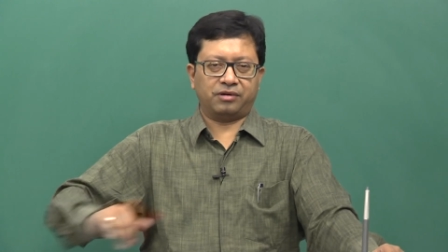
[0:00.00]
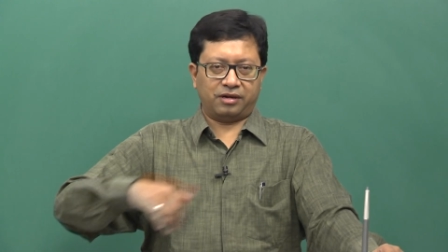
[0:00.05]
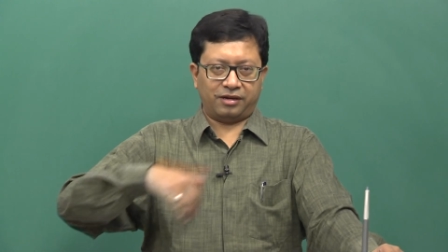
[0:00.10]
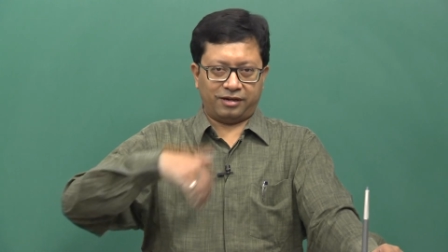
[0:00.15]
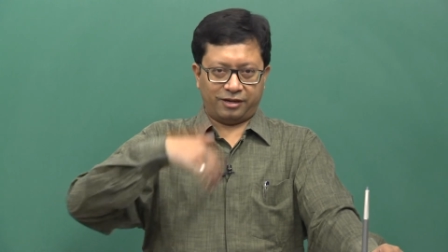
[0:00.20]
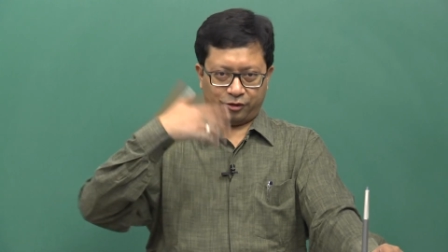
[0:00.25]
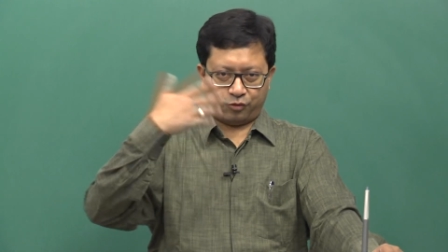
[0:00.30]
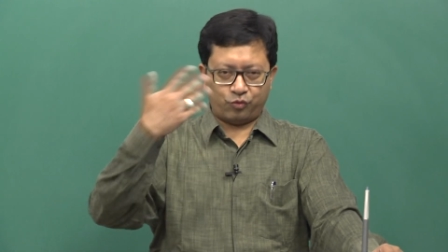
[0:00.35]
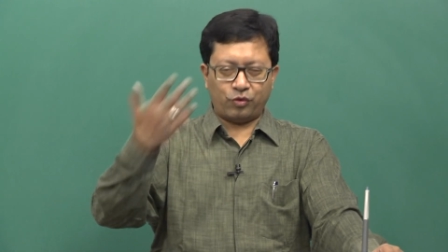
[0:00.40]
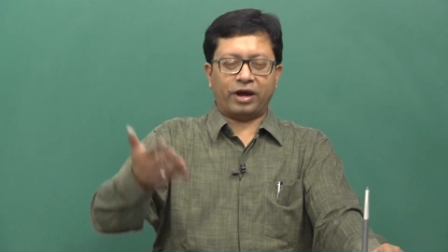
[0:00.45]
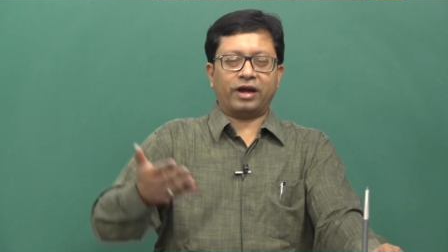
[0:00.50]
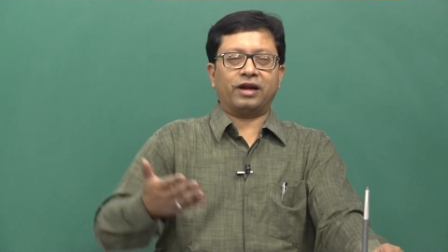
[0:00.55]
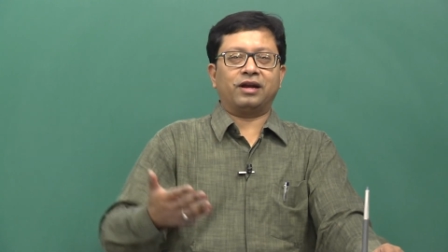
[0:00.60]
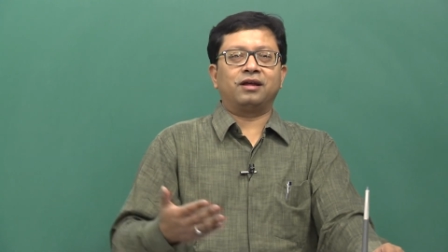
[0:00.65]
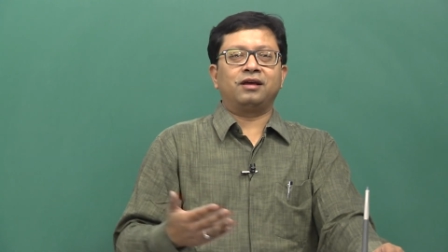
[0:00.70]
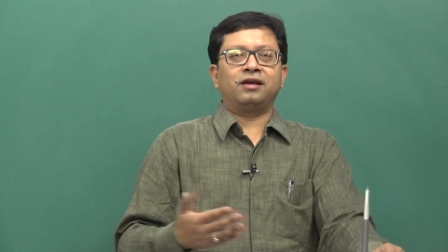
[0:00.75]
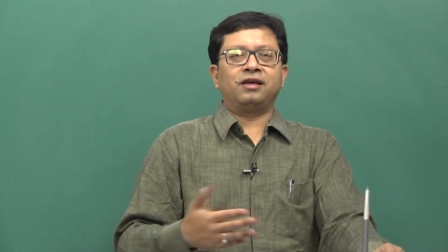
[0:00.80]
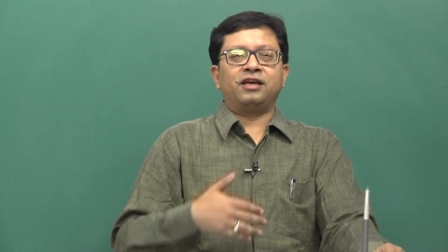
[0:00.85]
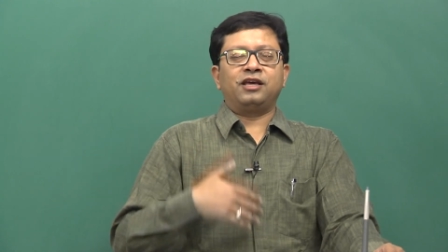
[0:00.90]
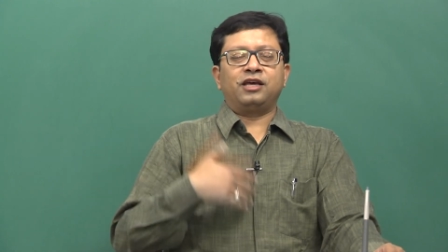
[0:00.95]
required
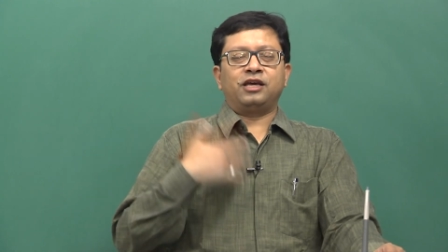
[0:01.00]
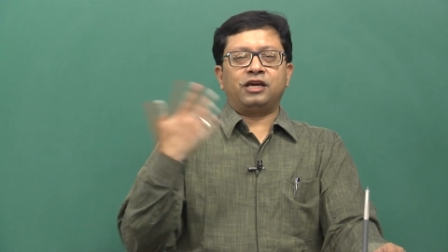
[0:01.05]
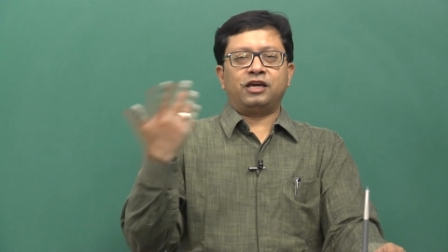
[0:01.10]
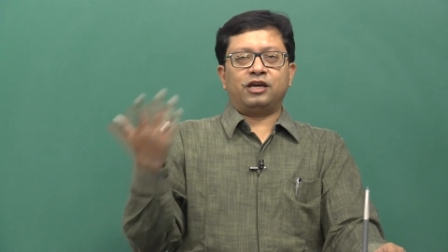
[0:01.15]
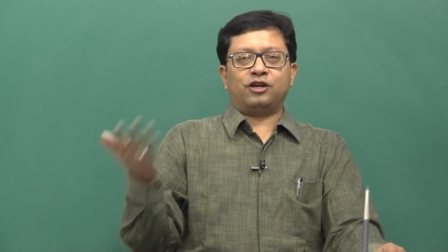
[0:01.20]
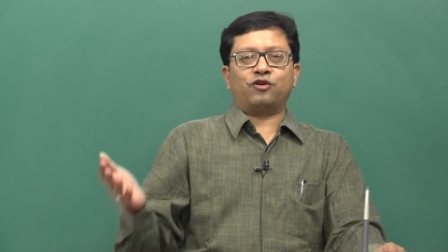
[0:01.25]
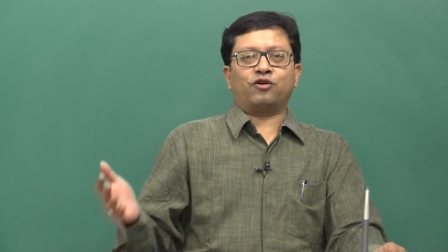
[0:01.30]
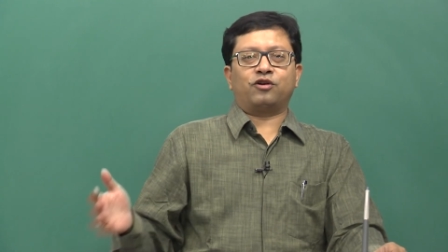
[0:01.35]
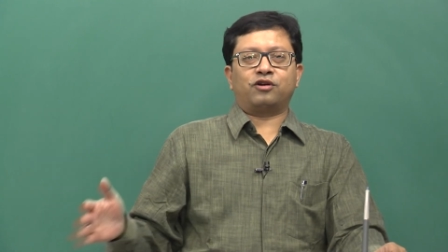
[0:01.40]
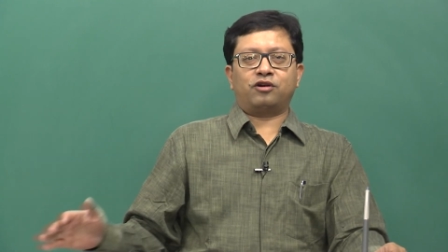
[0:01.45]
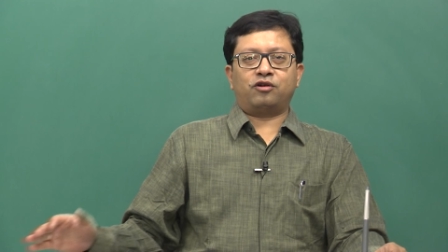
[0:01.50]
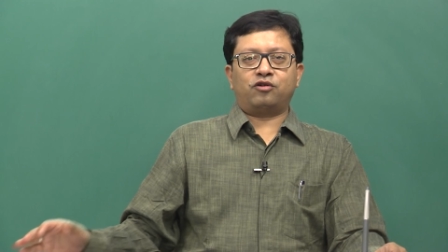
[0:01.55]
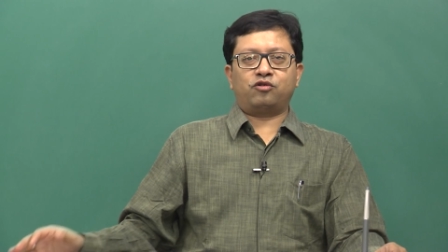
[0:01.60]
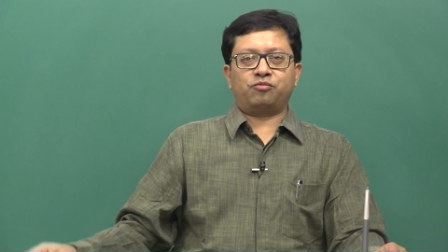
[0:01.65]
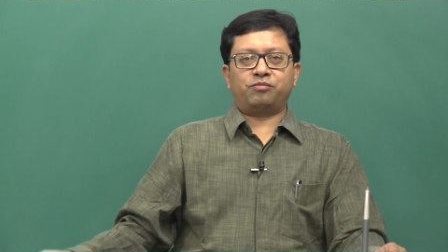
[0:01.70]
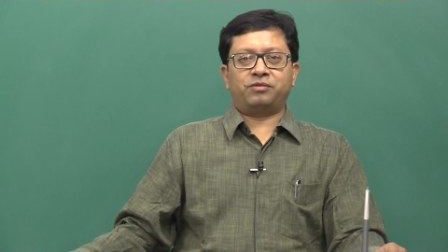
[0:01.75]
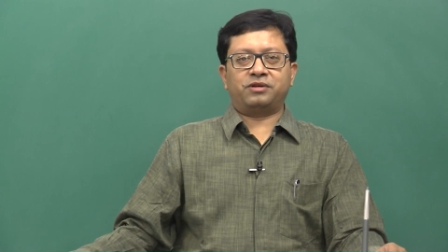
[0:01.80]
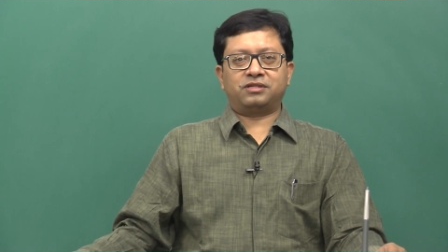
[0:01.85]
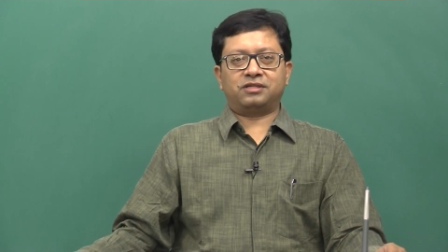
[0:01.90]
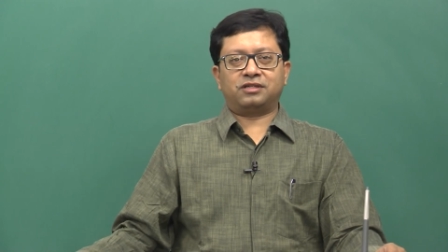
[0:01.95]
in order
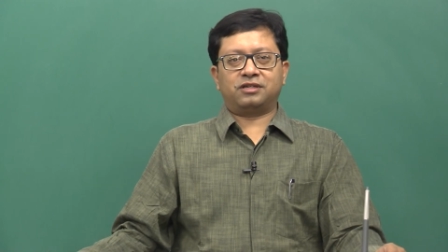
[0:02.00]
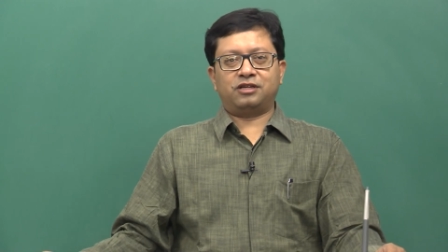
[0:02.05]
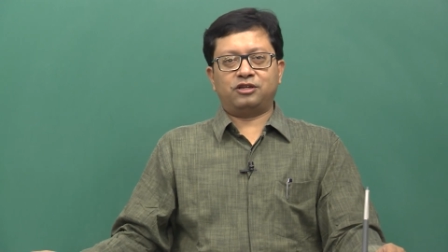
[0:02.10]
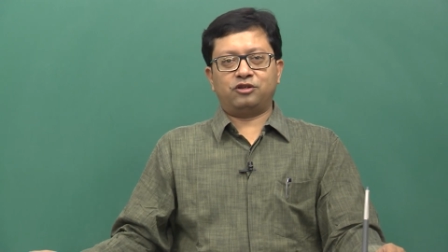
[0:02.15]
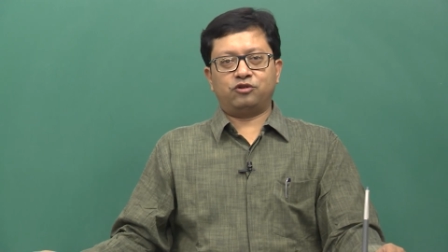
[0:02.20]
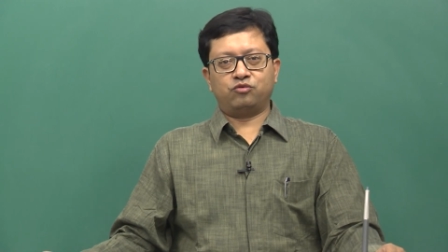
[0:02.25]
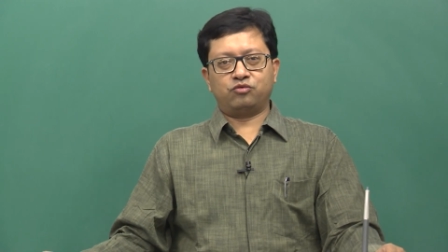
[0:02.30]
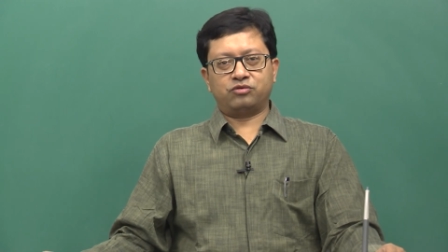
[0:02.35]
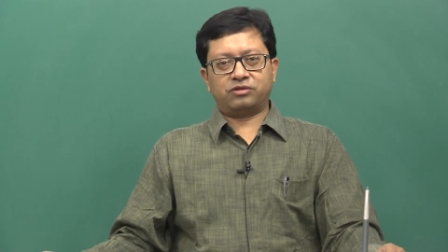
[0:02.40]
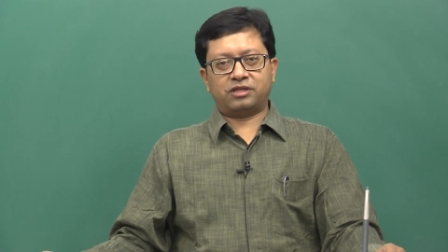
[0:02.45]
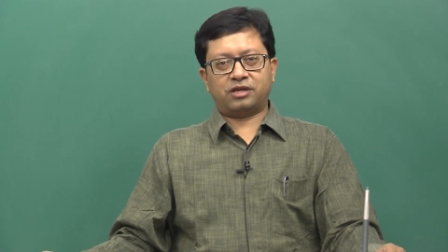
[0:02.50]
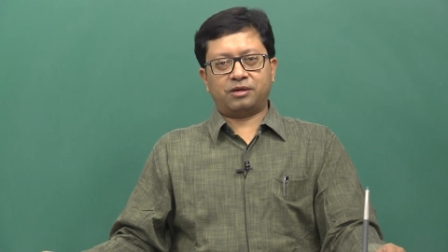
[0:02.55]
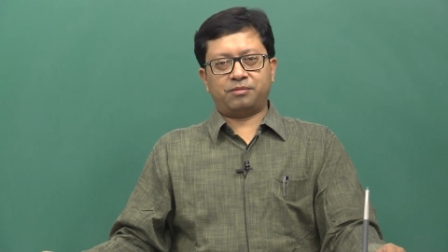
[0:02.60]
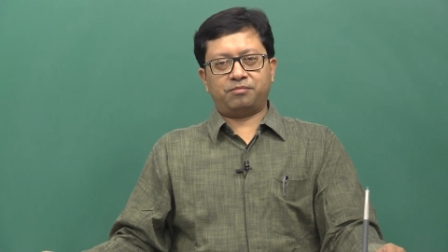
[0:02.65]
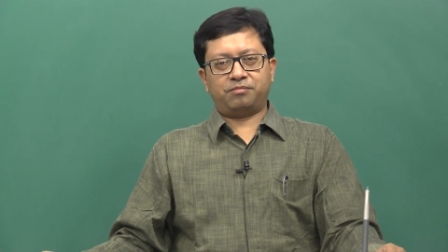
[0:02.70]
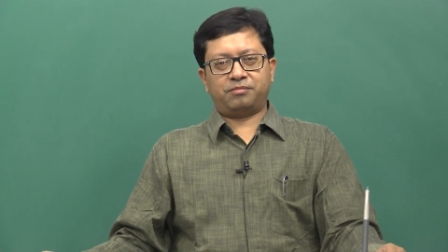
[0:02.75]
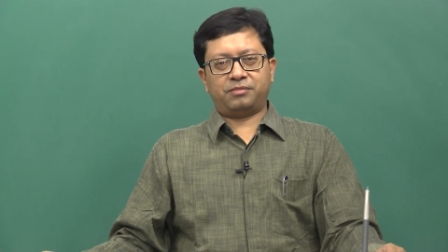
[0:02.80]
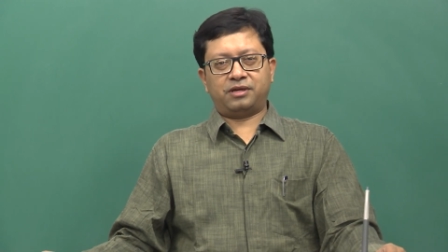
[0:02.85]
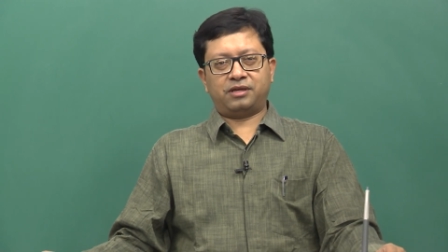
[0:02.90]
to basically use them